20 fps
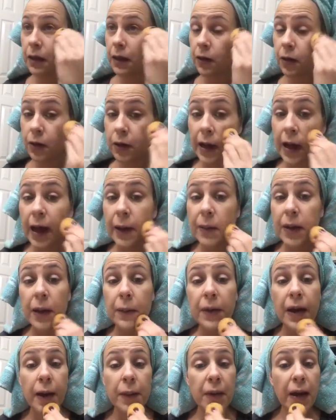or dab, dab,
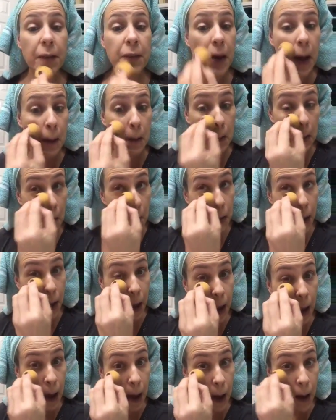dab, dab, dab, dab,
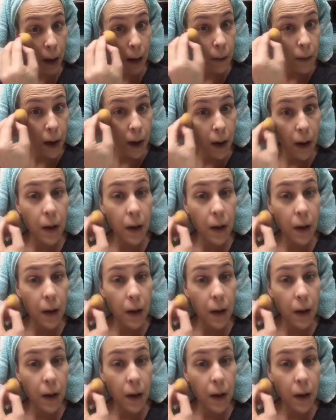dab.